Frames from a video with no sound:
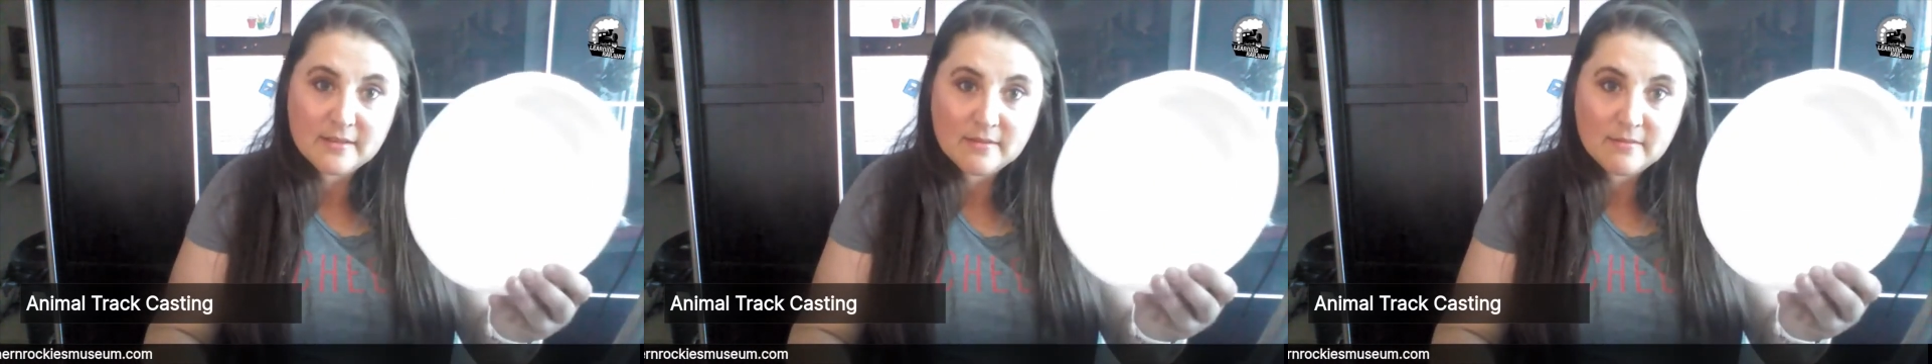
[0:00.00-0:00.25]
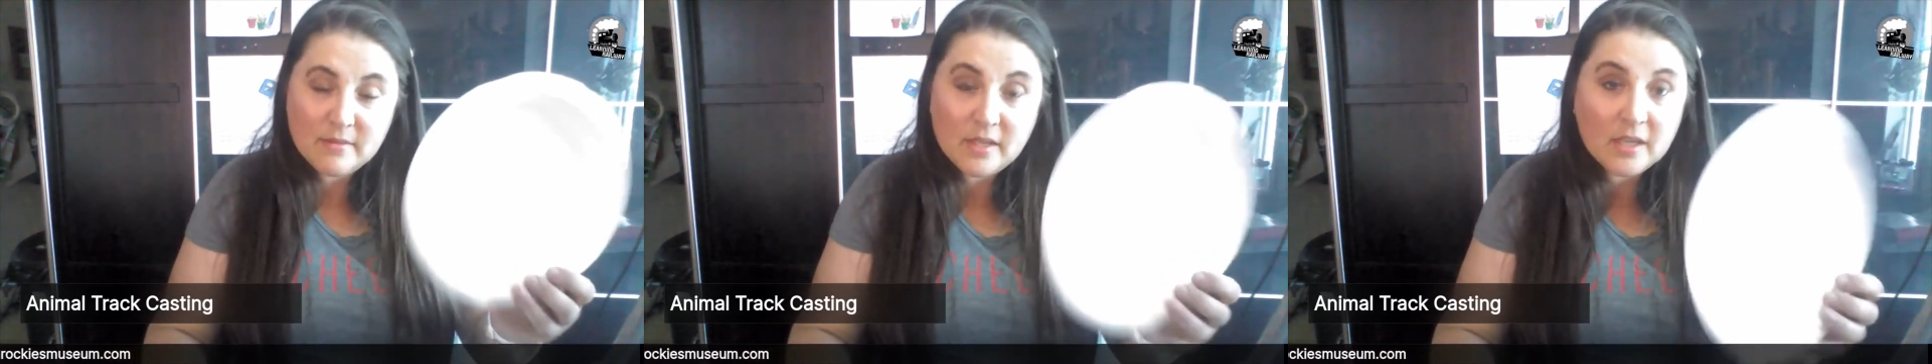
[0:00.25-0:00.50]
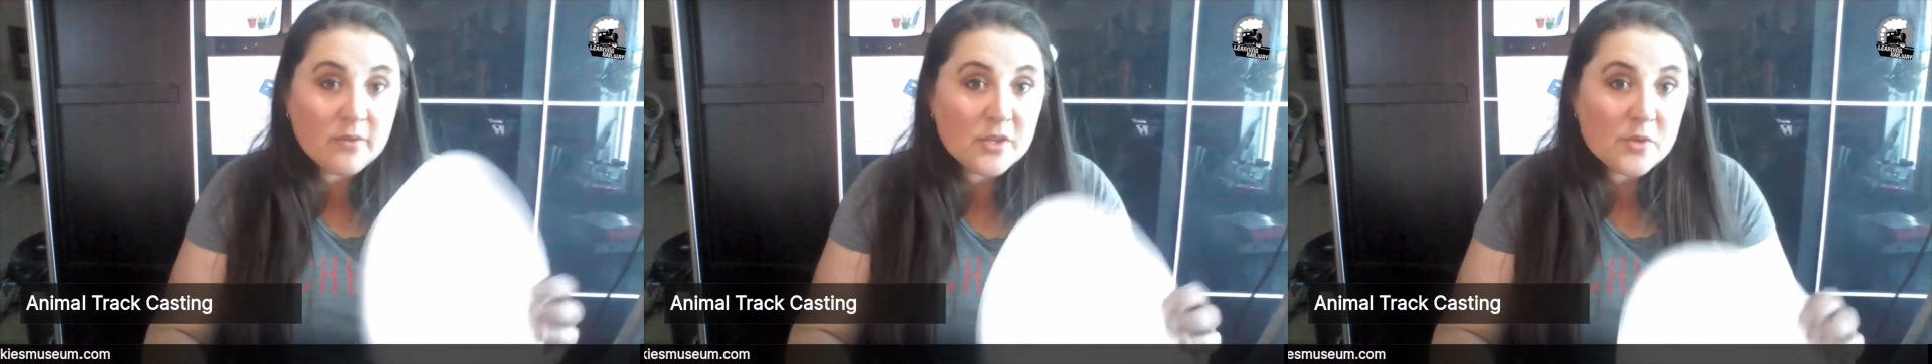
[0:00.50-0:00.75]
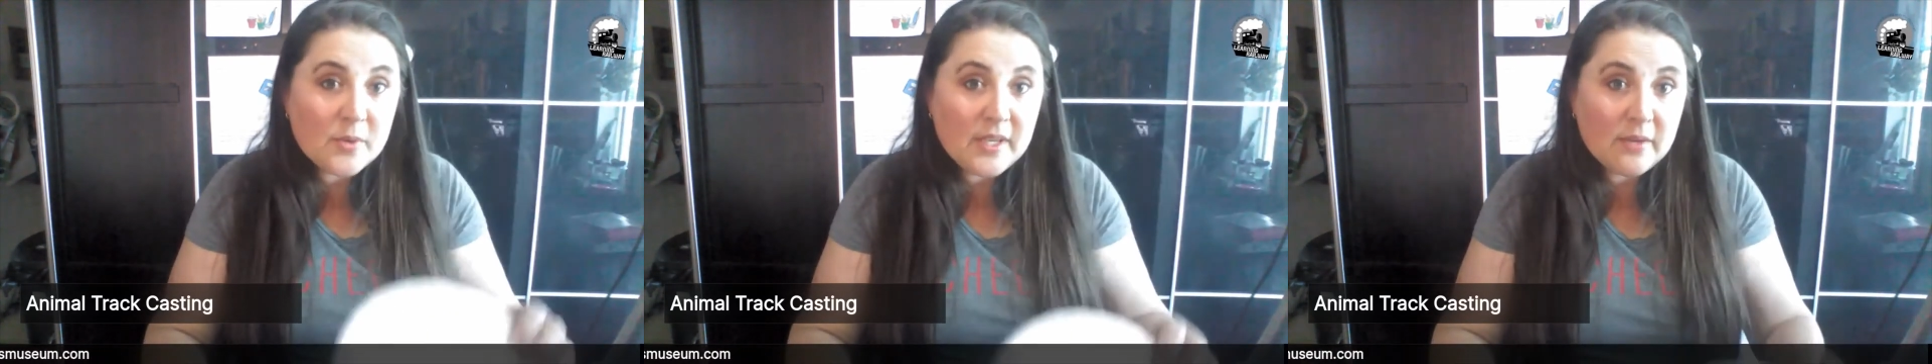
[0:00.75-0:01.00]
none of which we
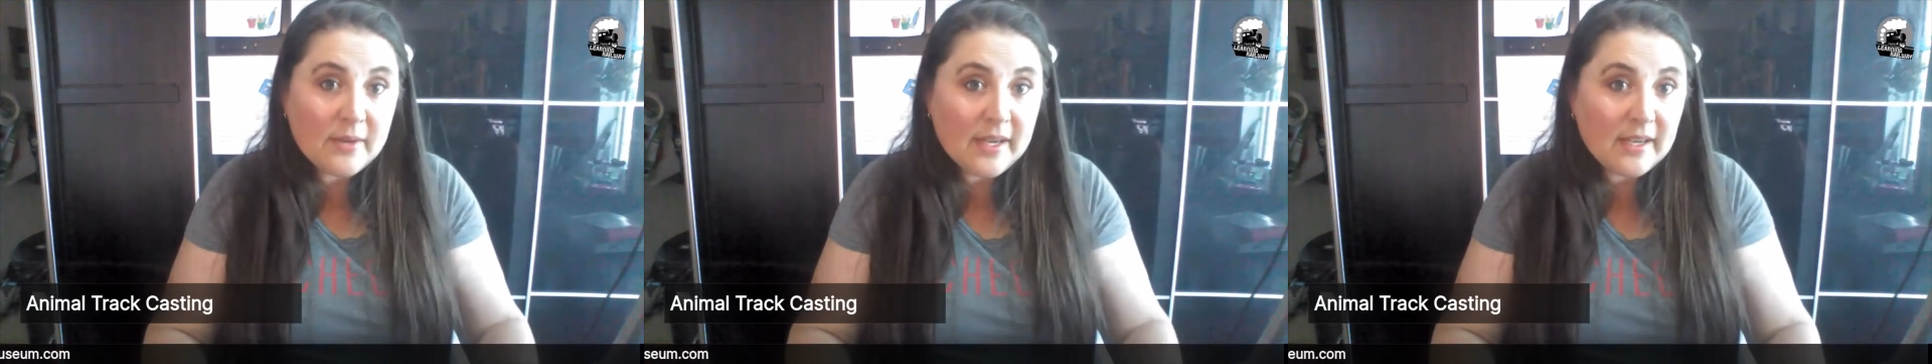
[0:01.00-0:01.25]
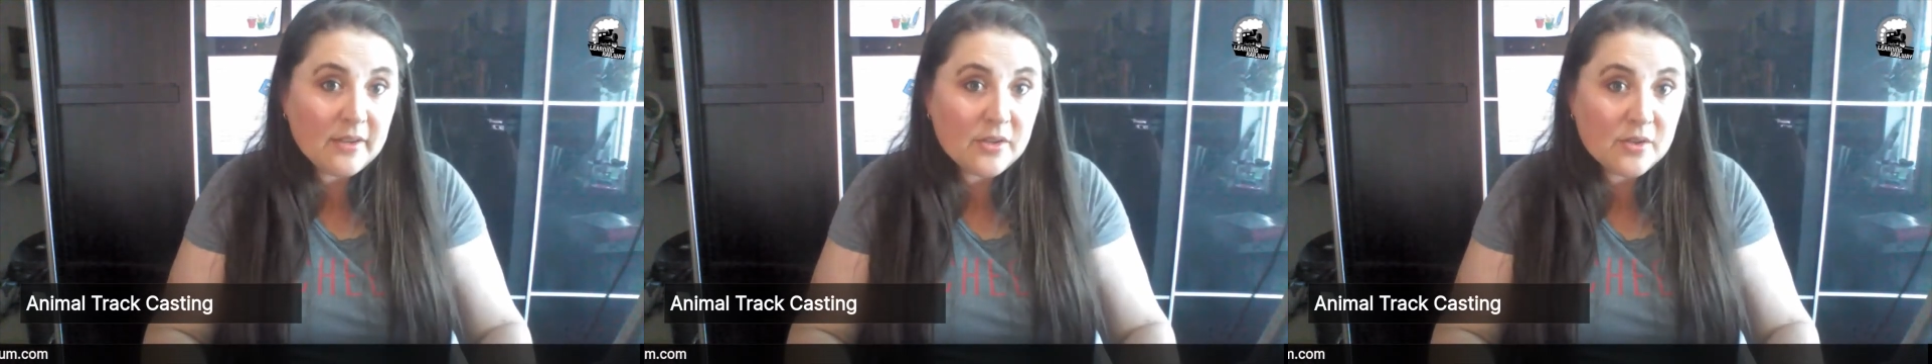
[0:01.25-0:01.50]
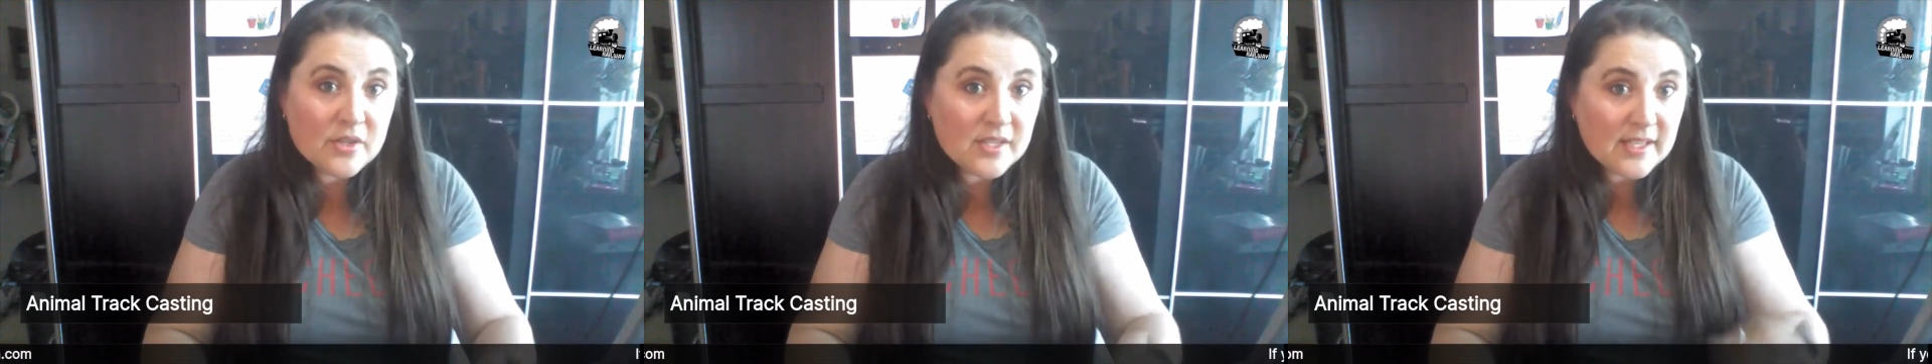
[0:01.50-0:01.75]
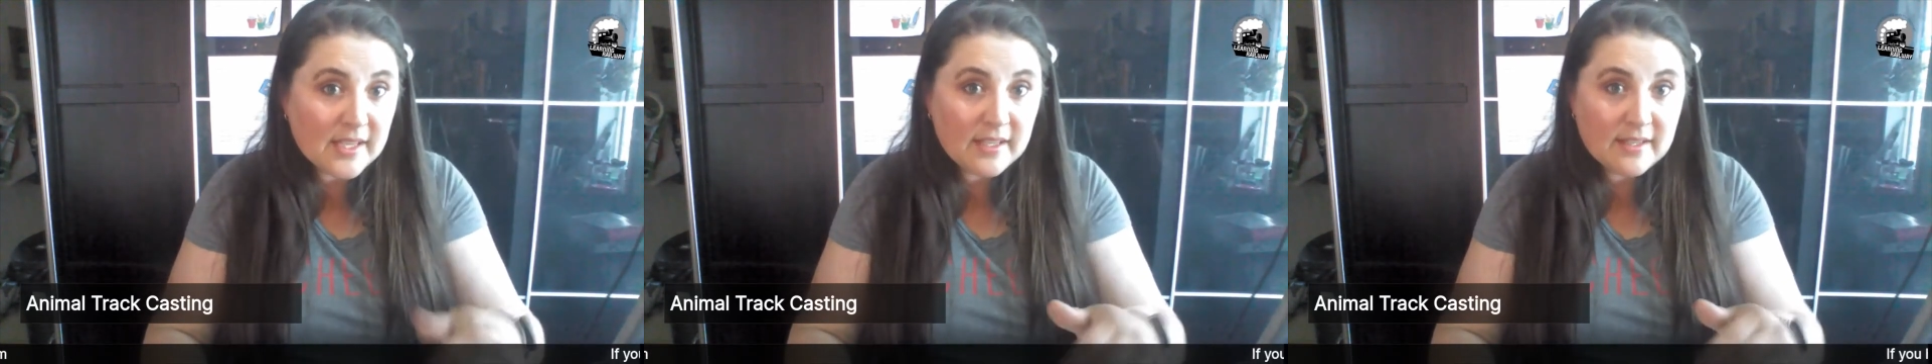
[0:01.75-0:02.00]
need right now. You can just set
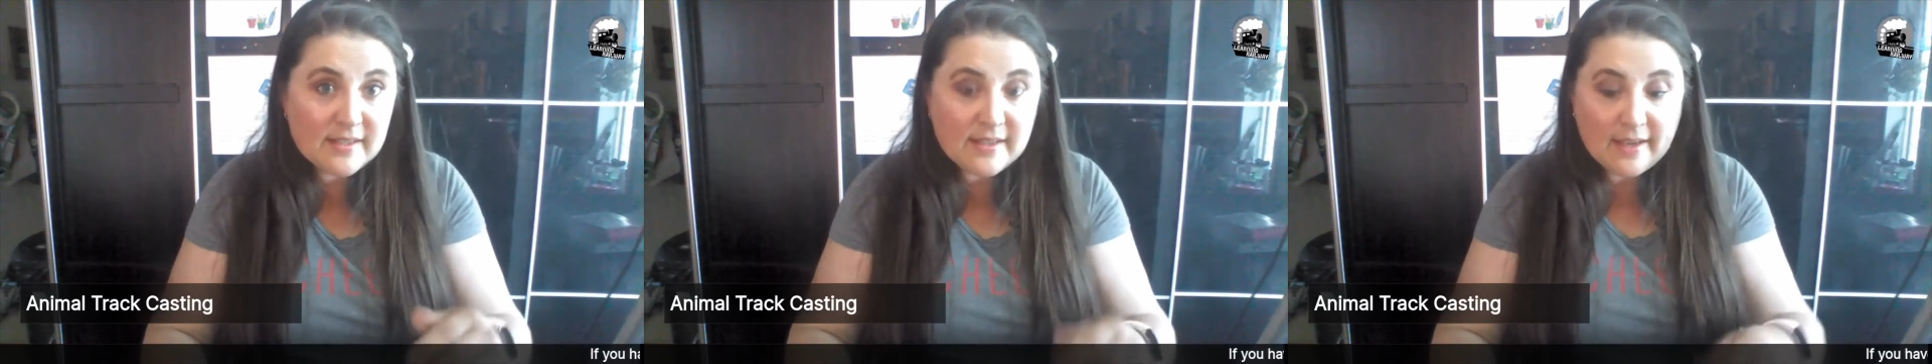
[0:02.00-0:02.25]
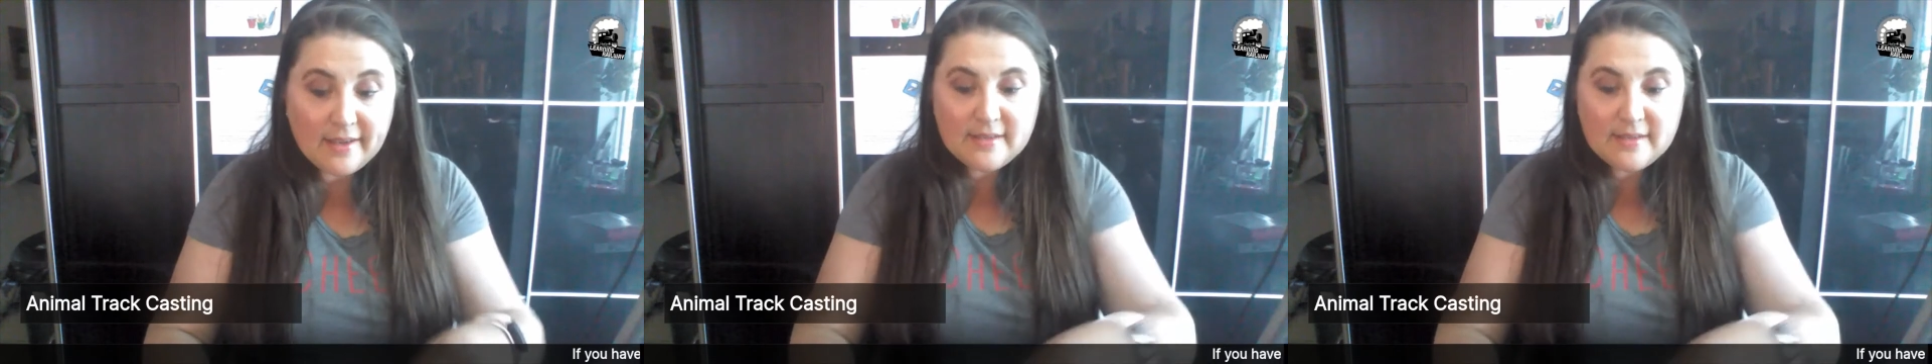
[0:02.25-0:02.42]
it aside.